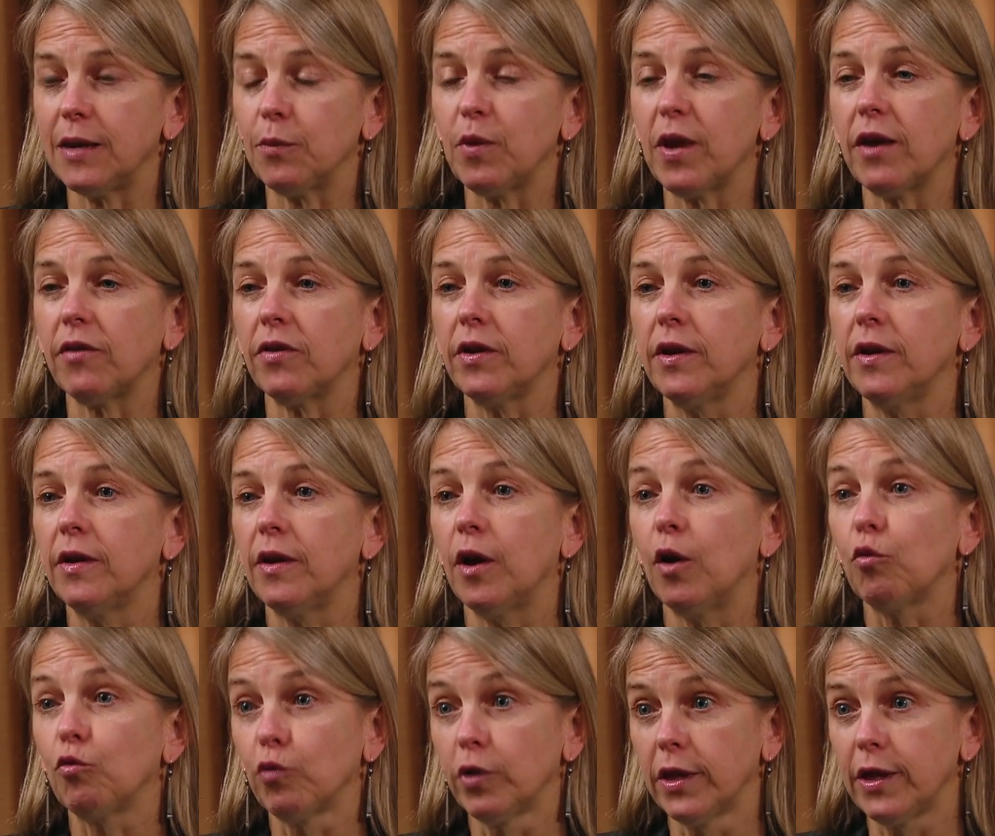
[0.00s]
We have a
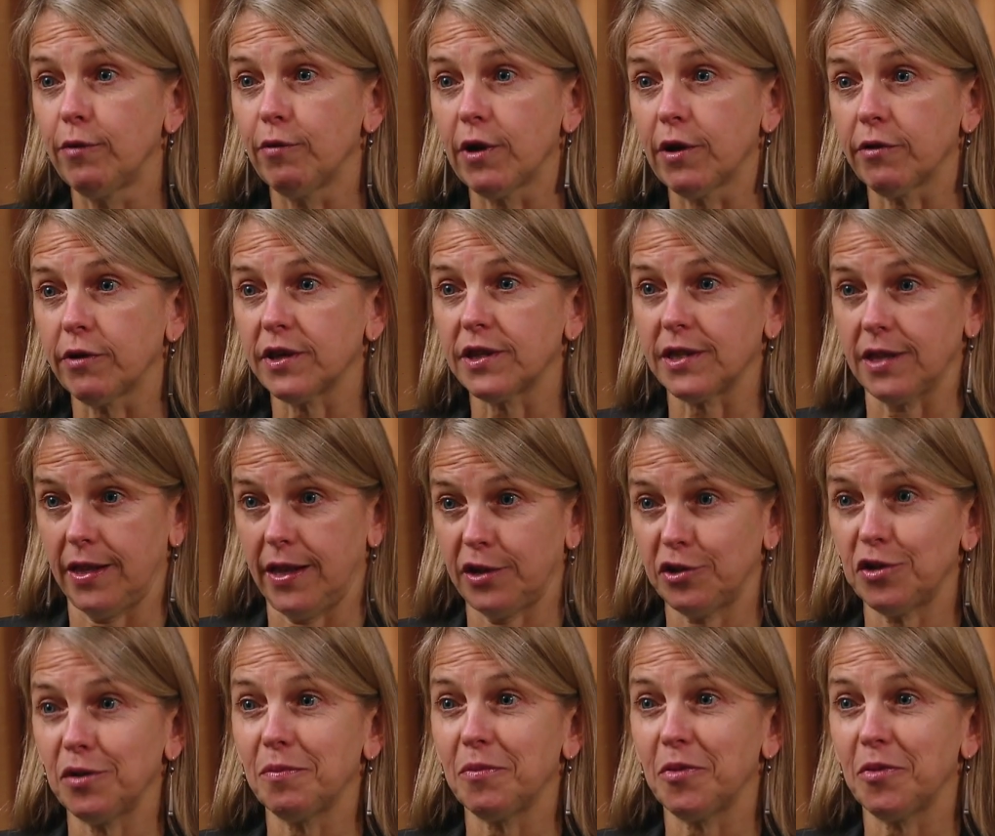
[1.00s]
really rigorous selection